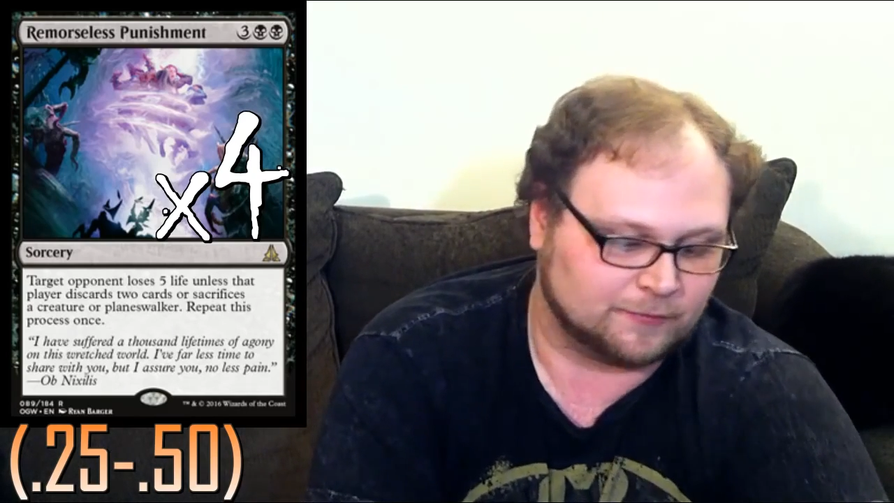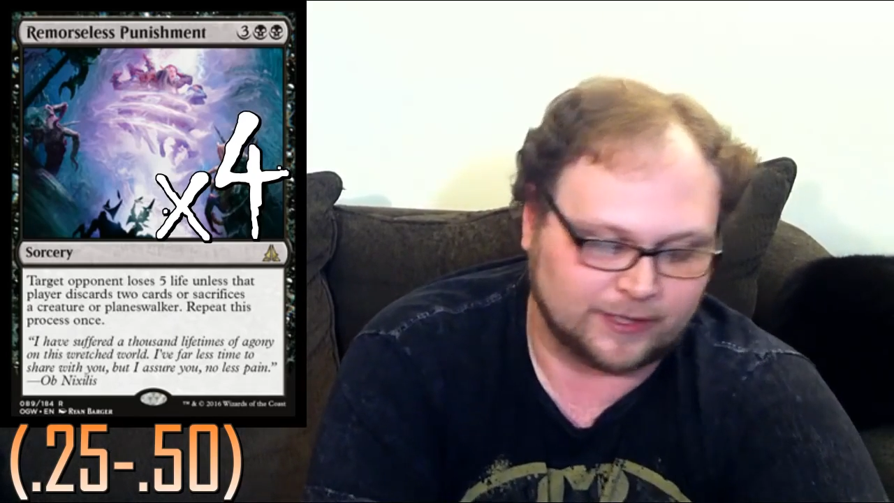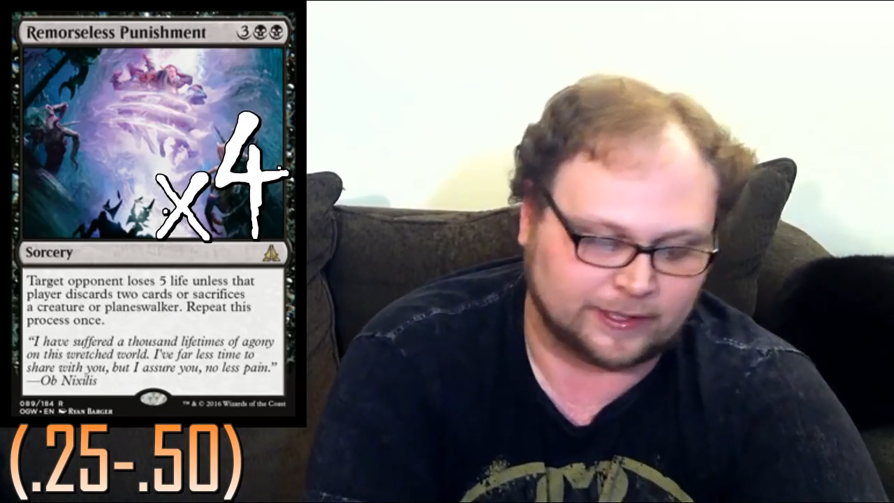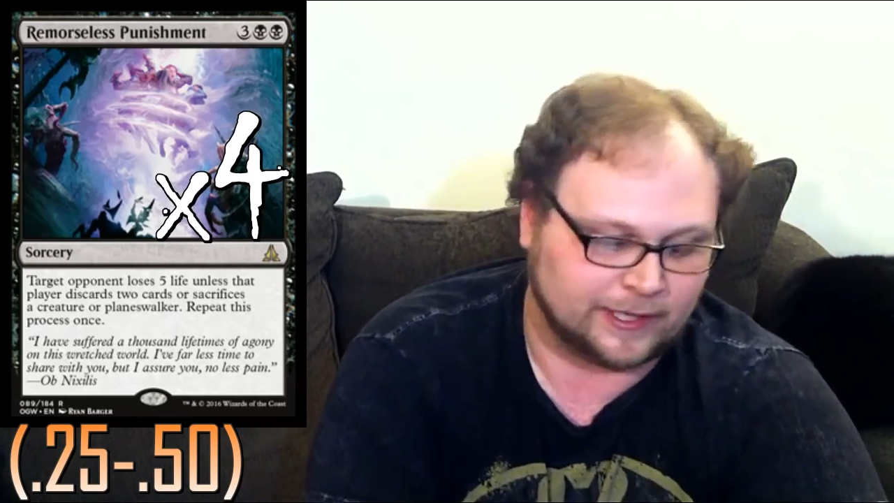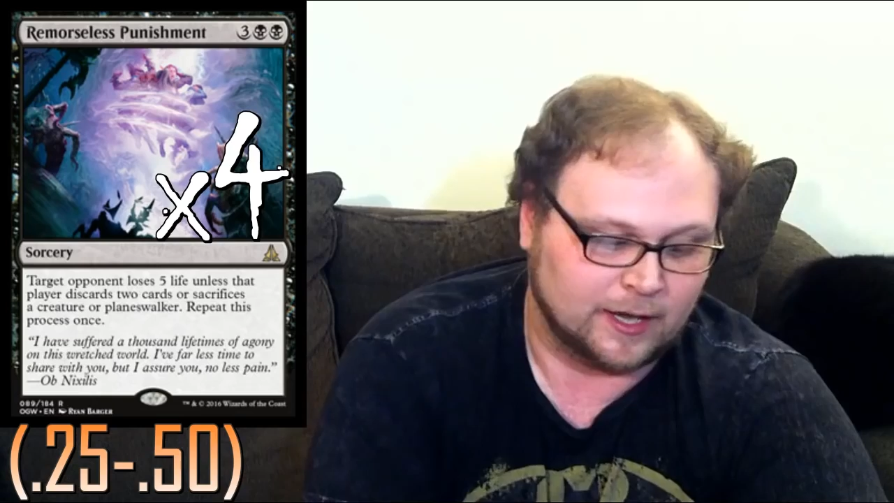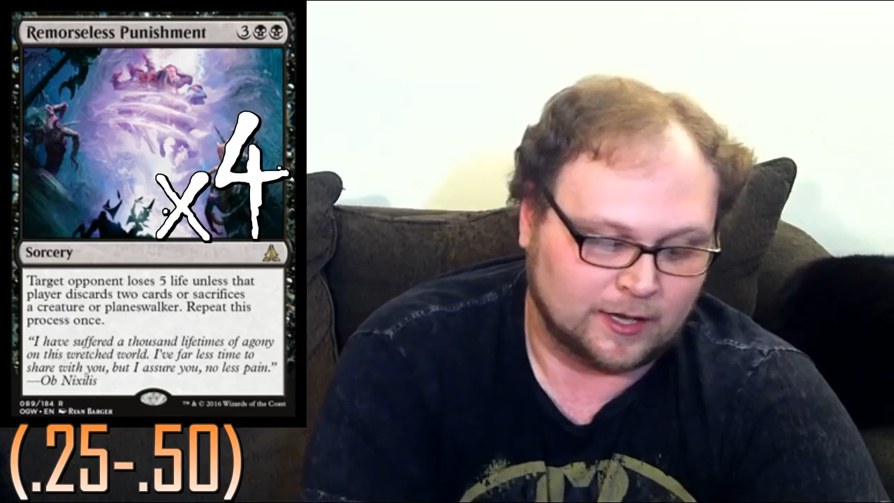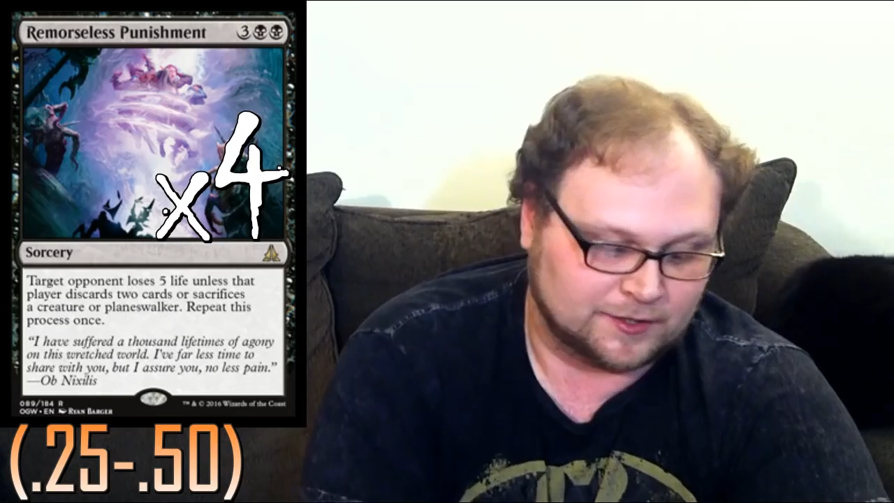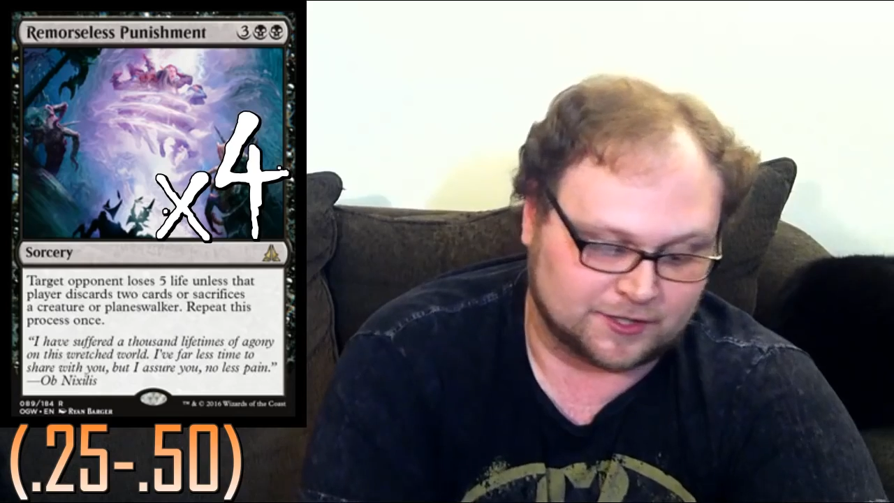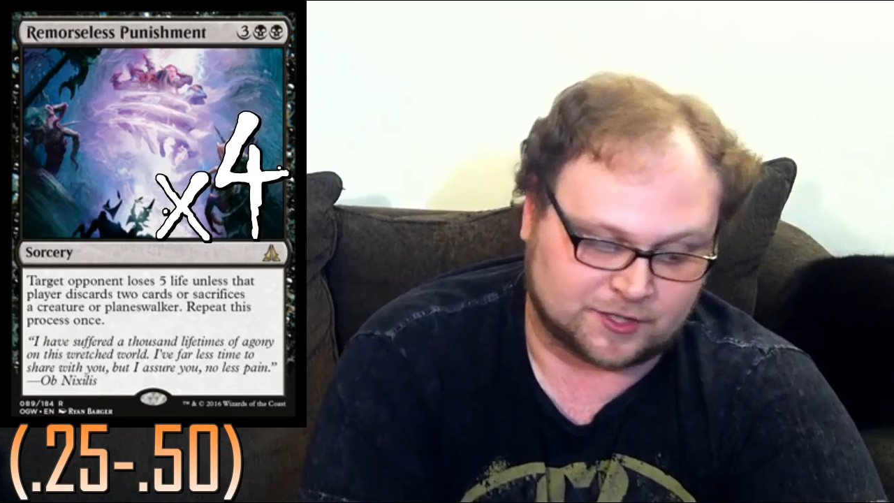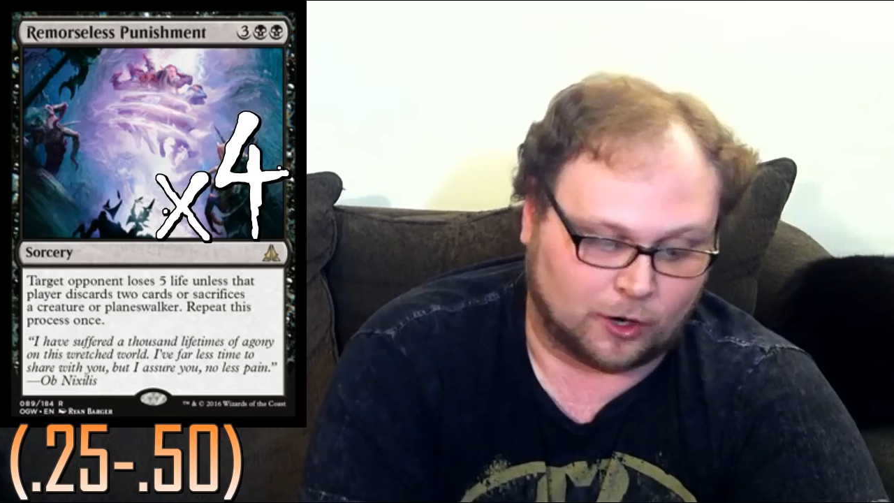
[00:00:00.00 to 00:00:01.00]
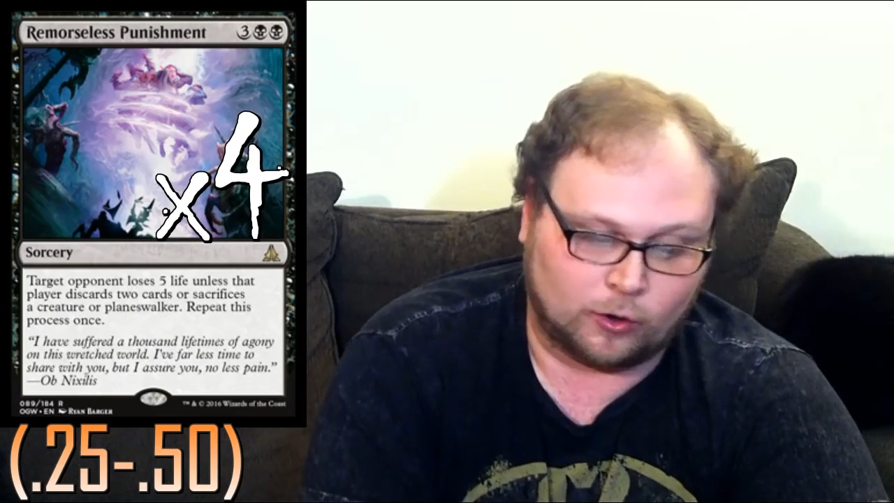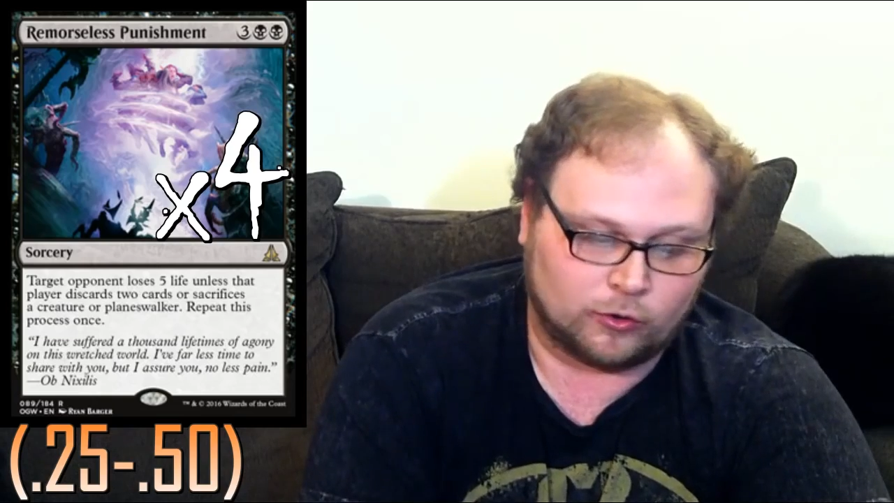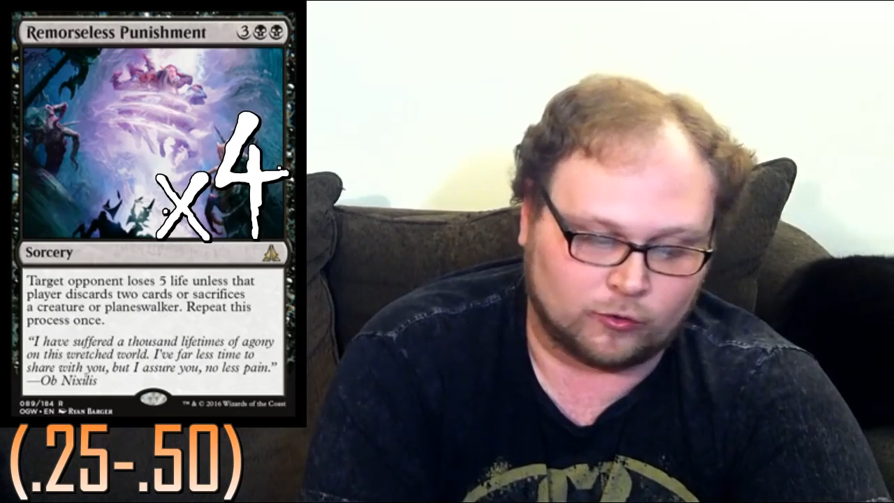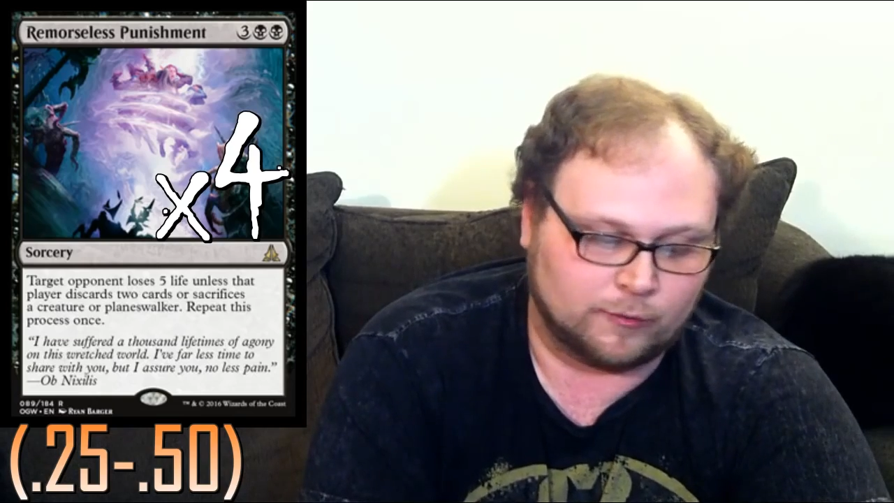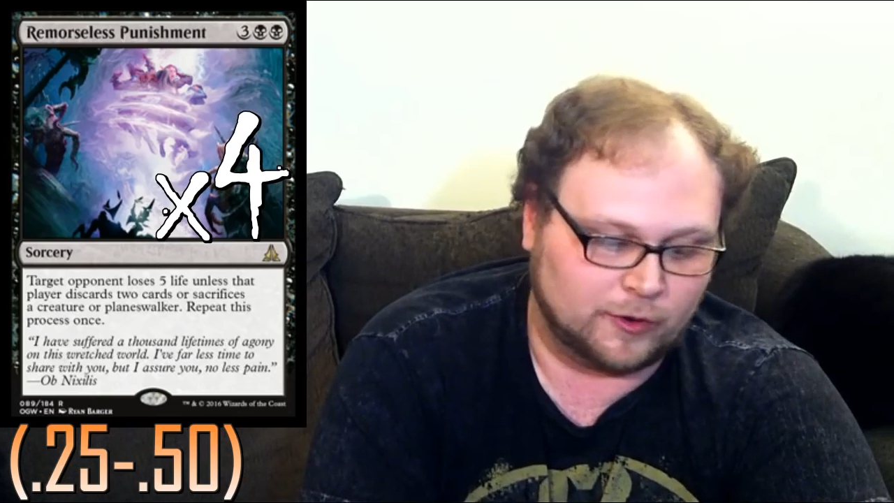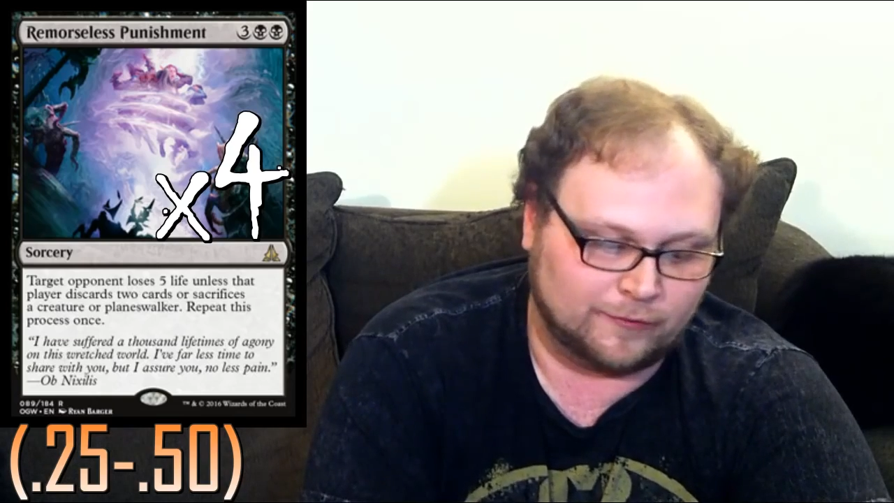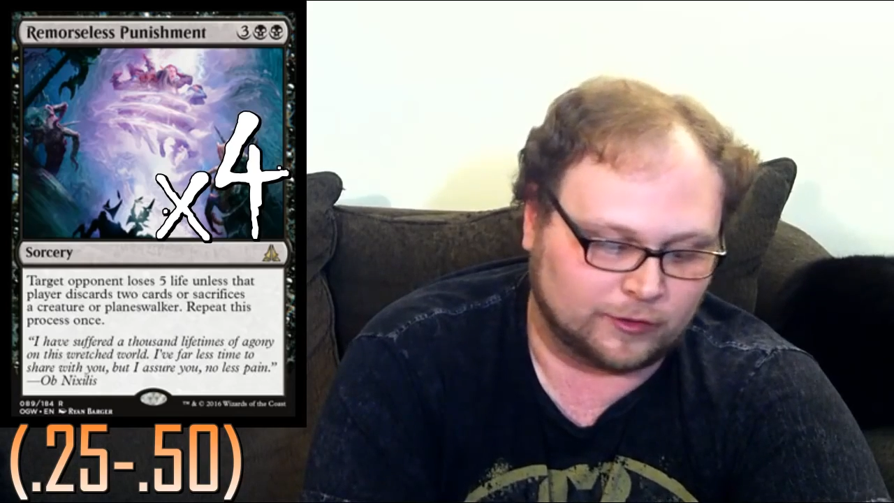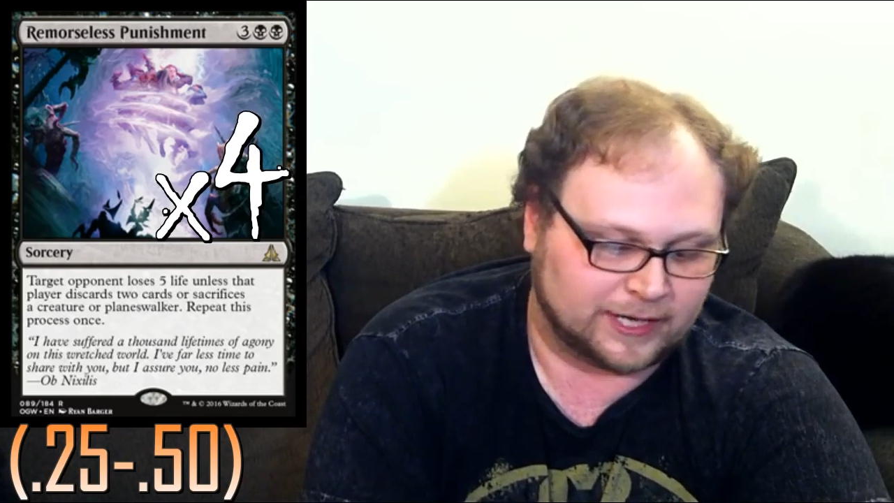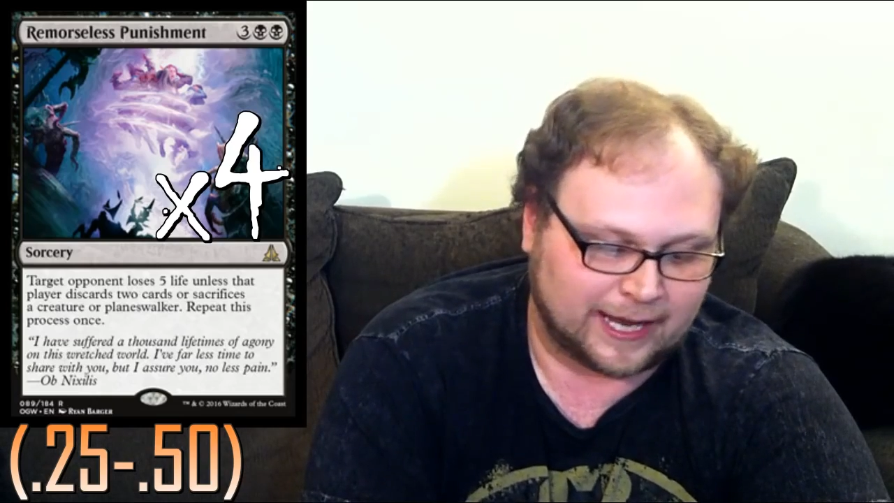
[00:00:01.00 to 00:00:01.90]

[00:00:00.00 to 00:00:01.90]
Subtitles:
and really just all the removal